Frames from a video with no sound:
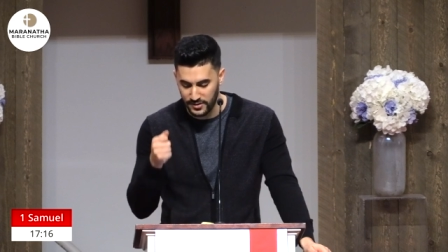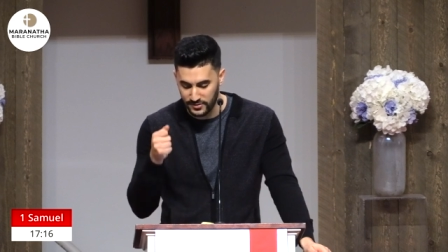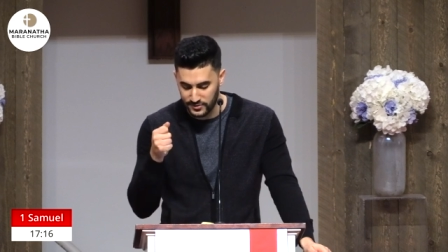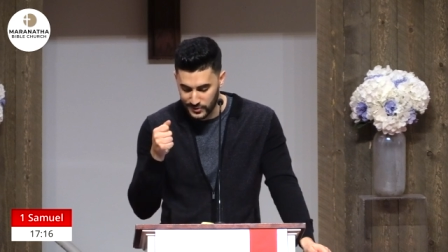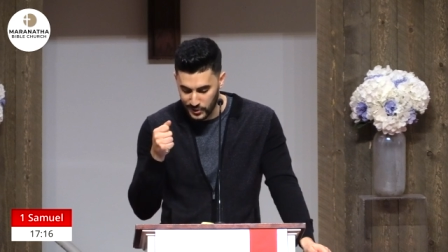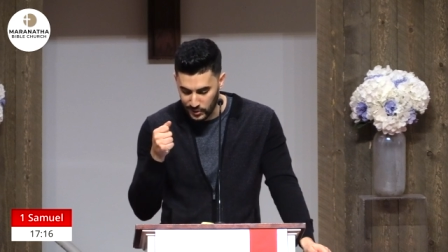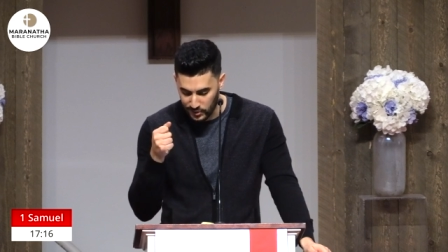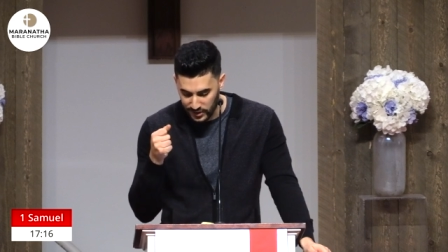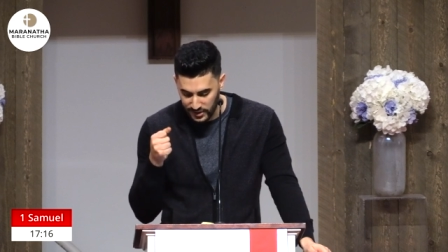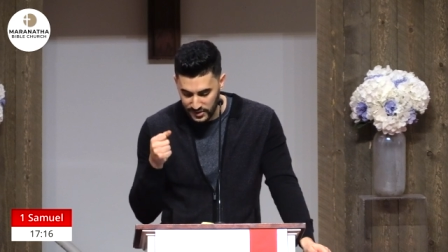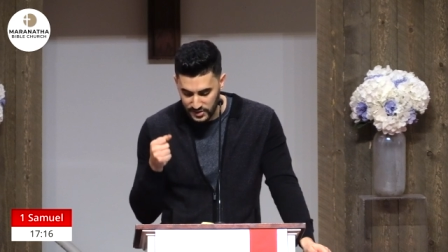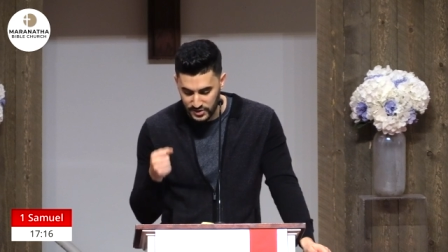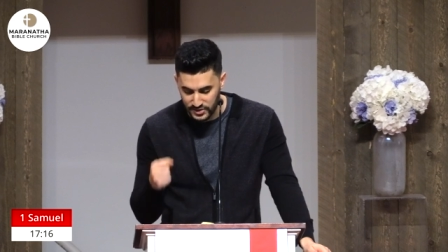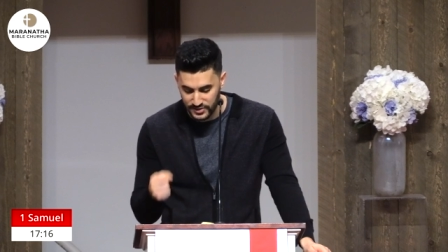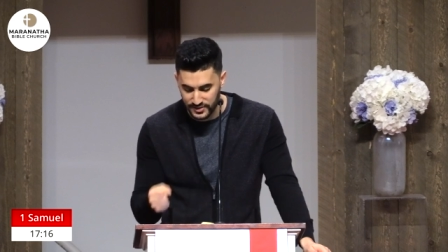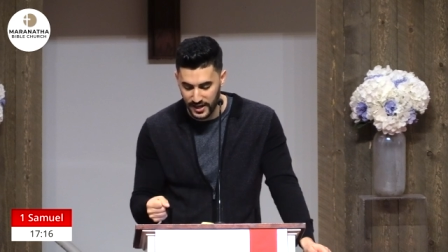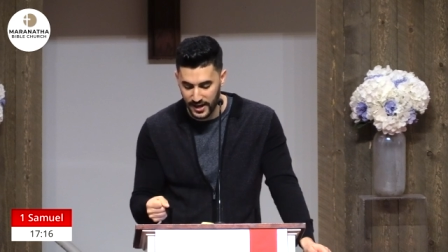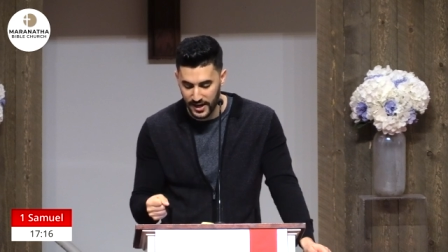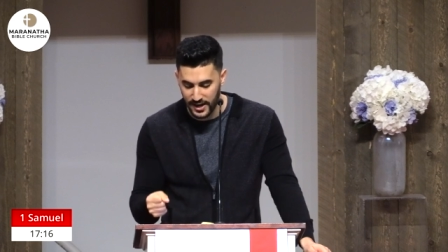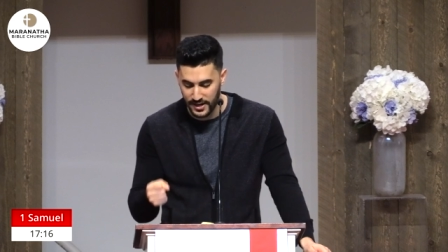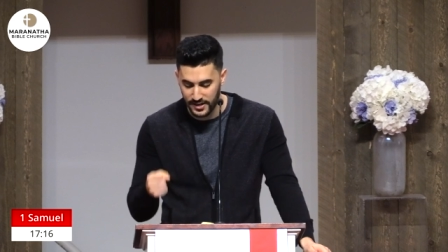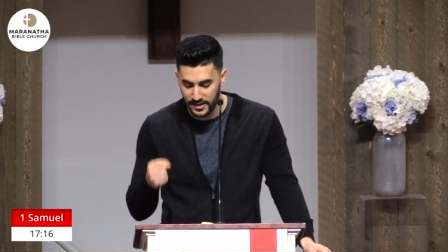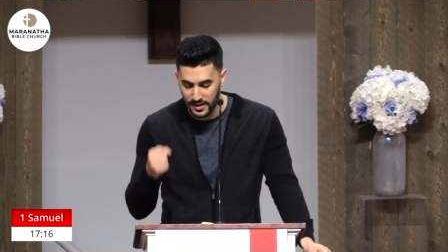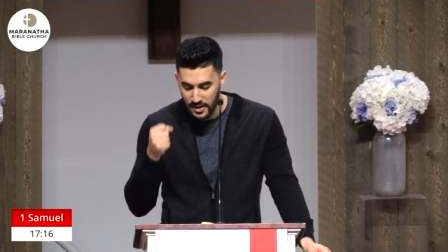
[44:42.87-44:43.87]
and took his
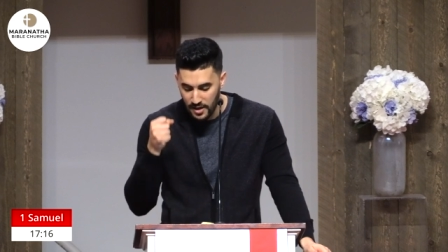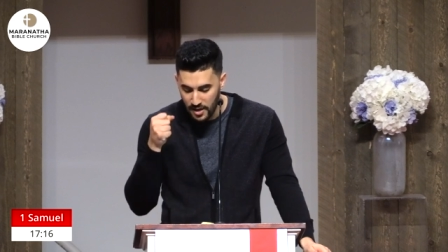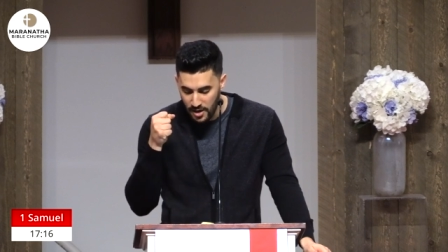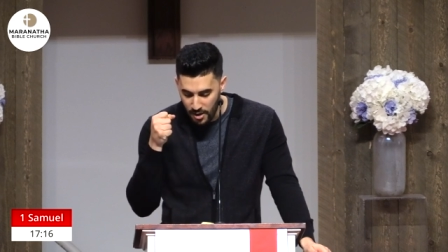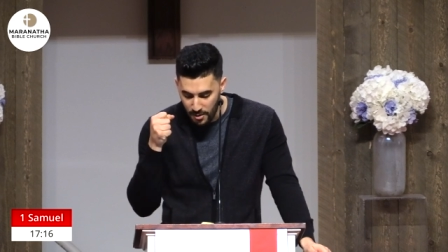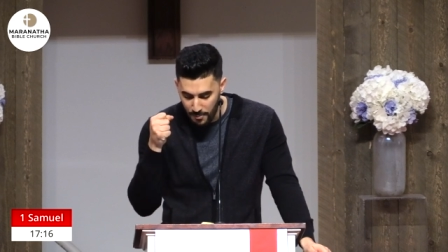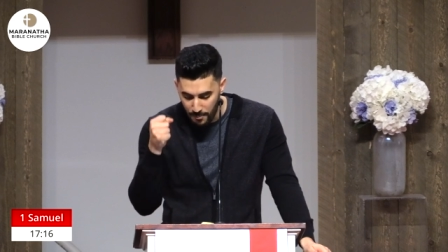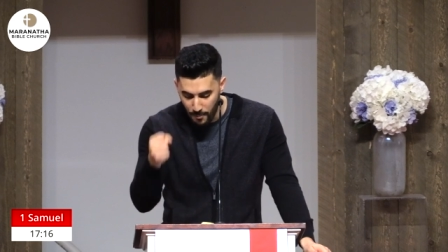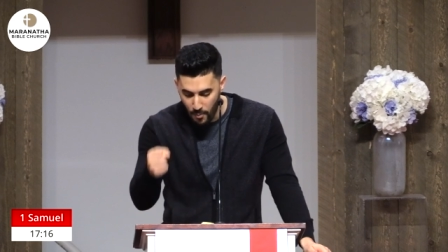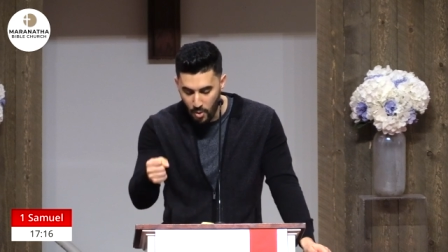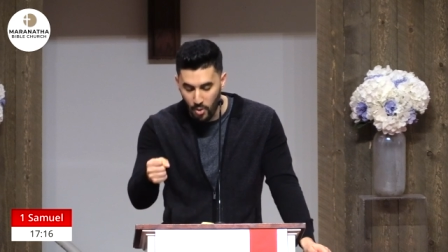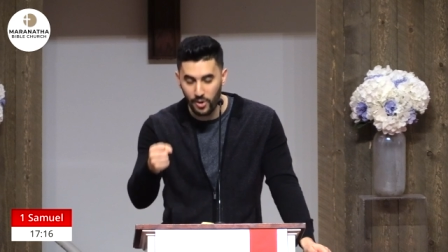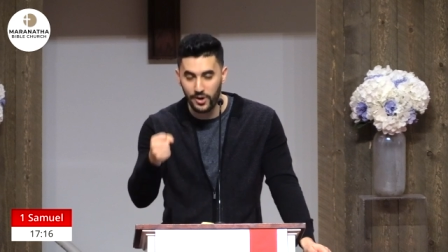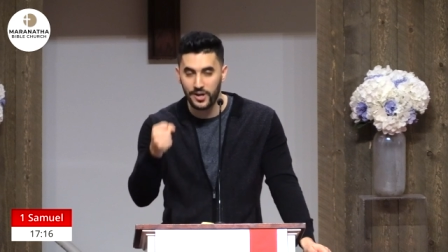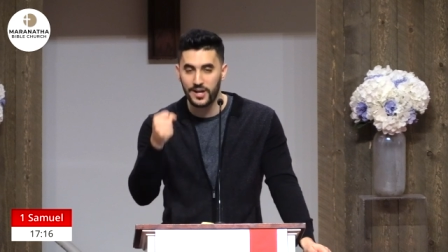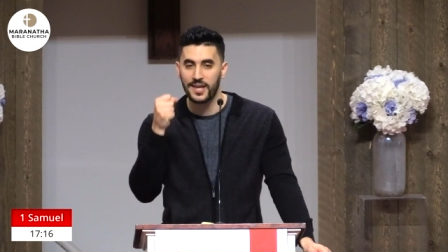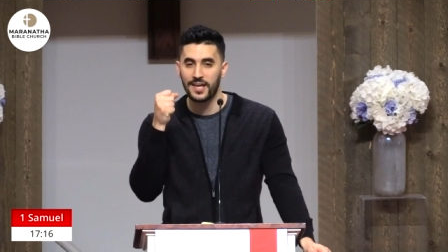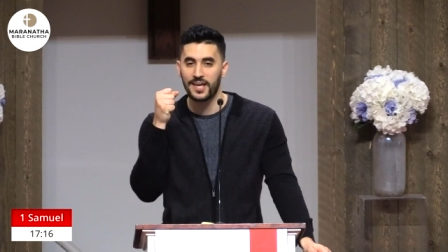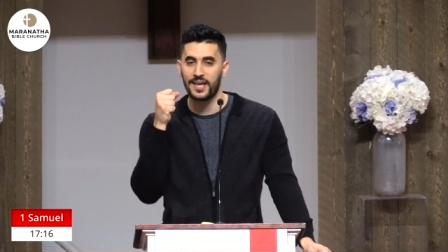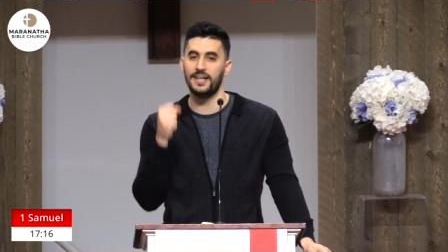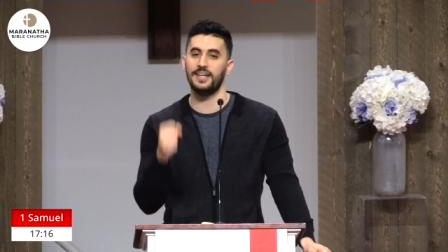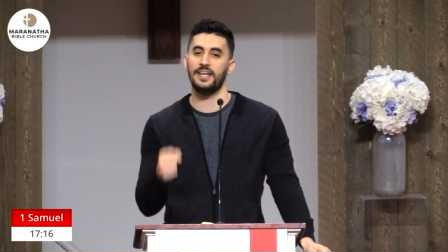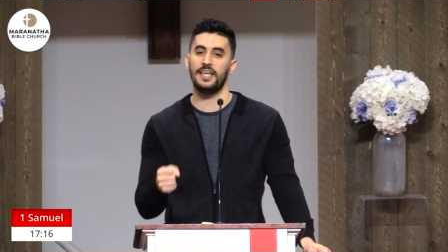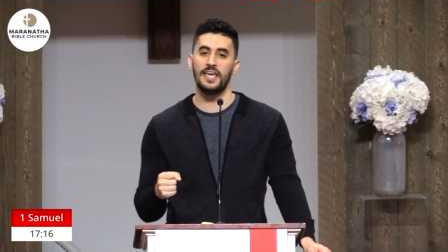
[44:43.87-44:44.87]
stand
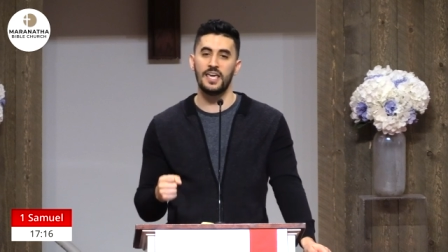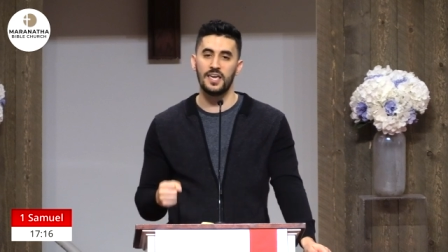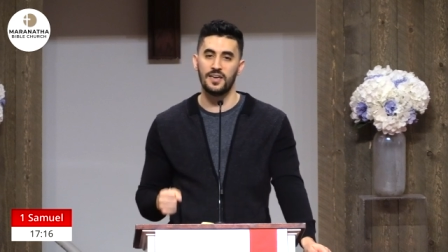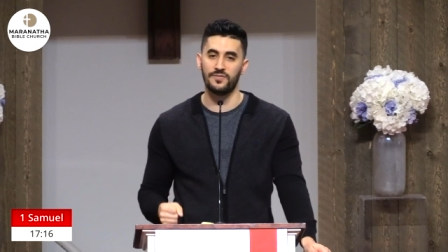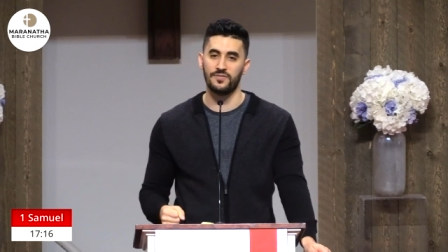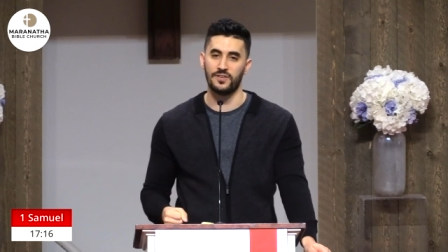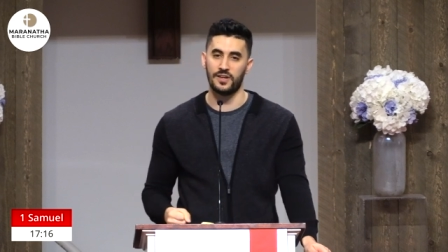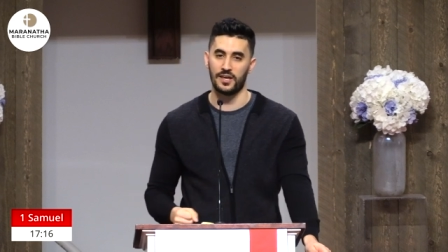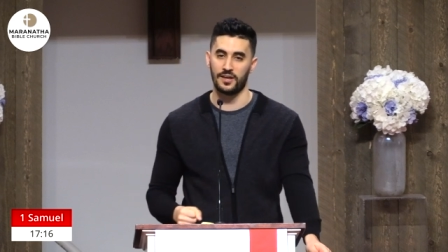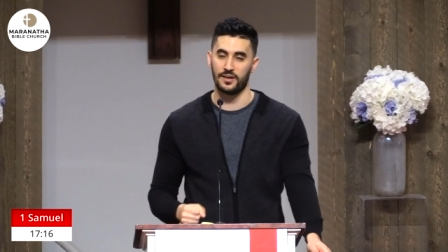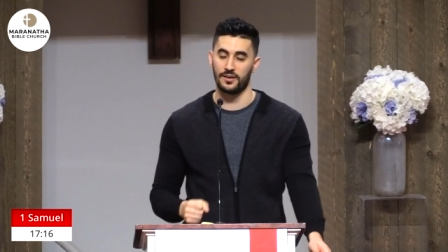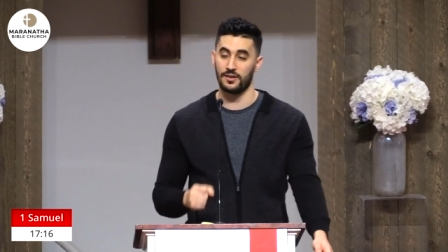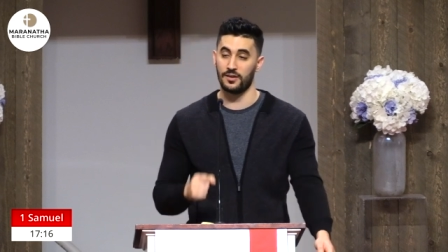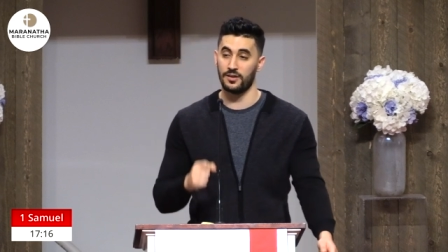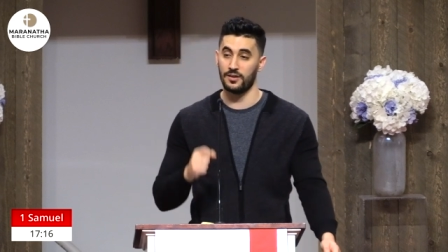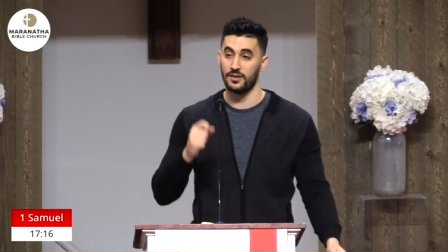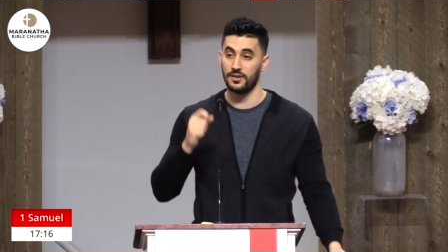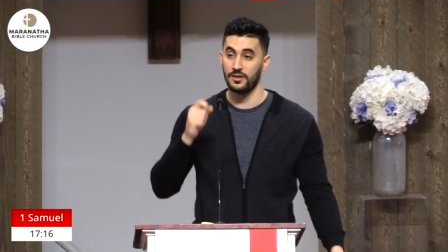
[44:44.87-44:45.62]
morning and evening.